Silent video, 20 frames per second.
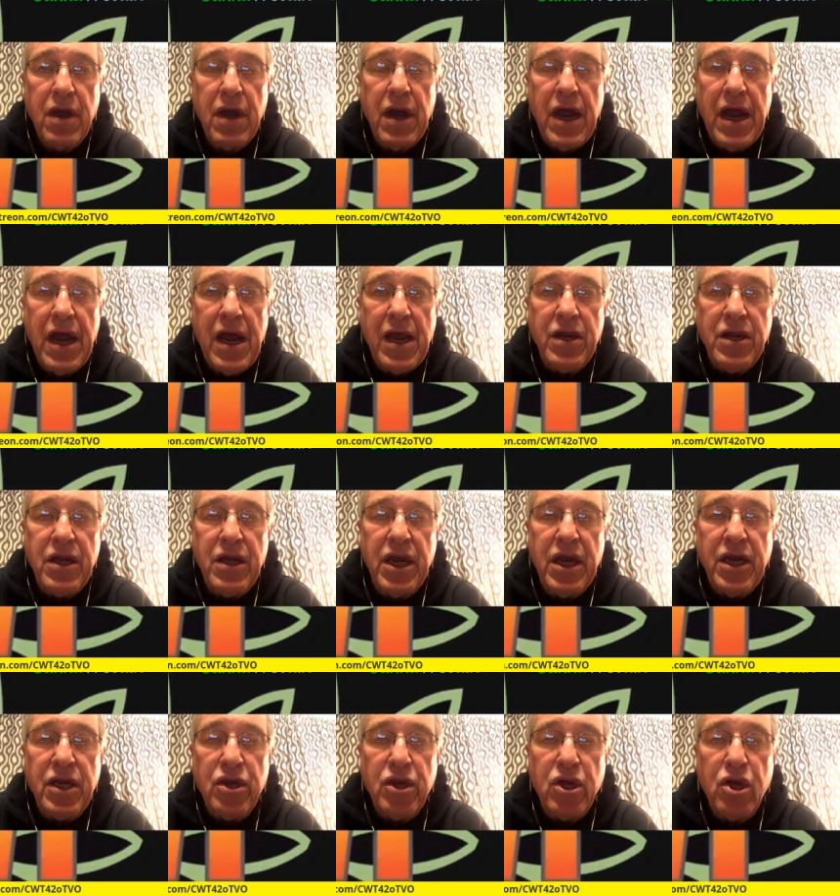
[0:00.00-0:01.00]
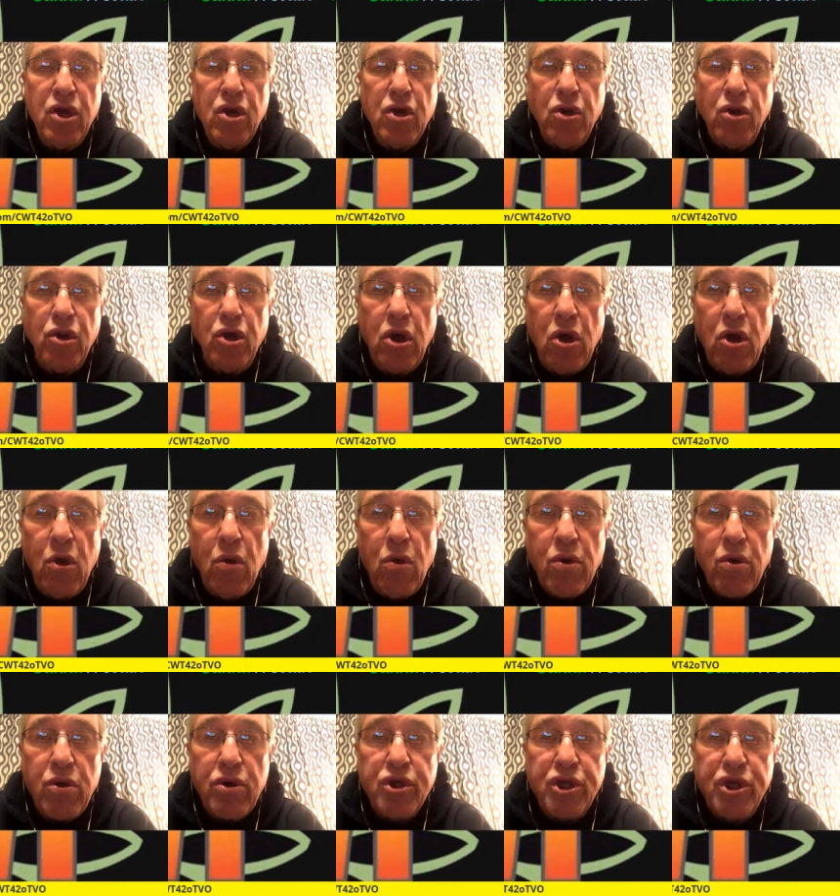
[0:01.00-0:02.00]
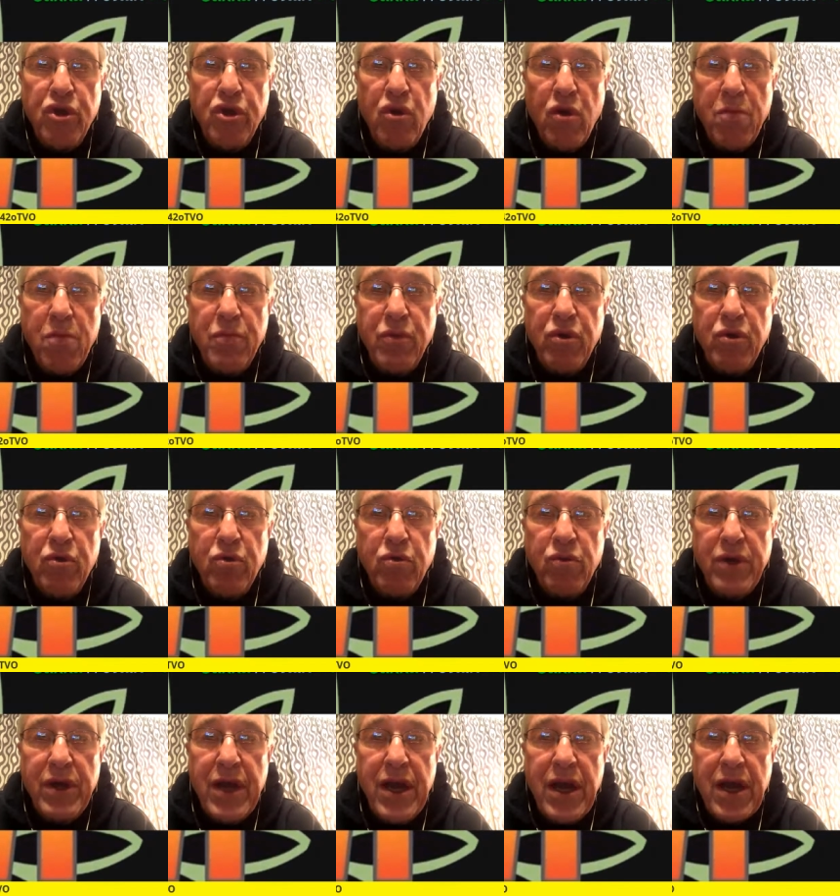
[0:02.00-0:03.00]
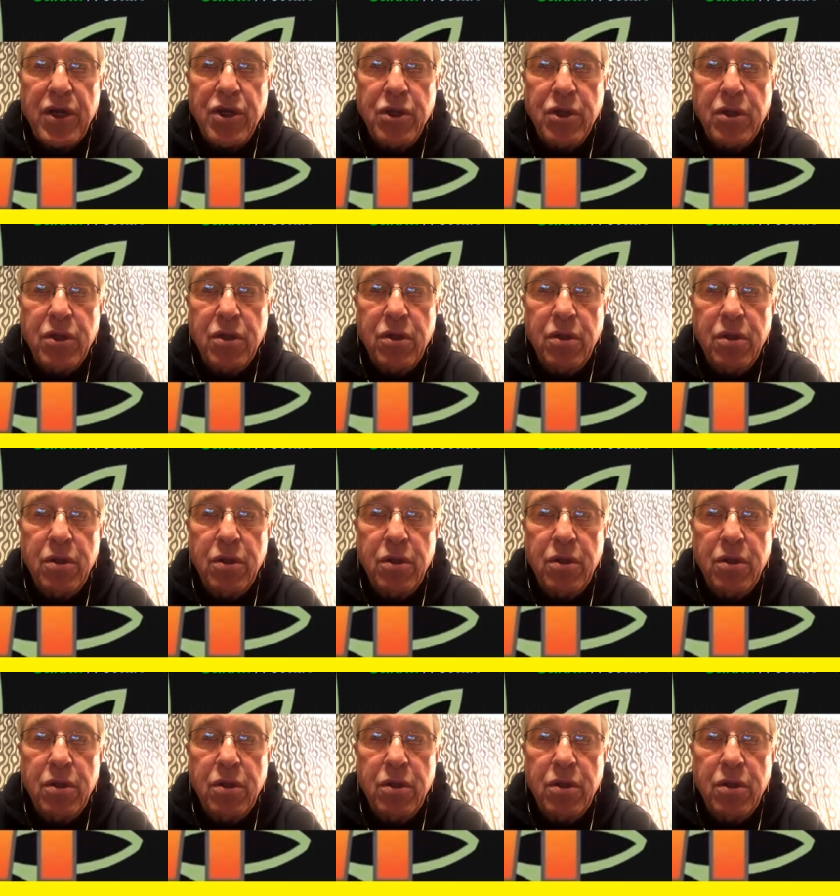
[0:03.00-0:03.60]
and it lowers your immune reaction,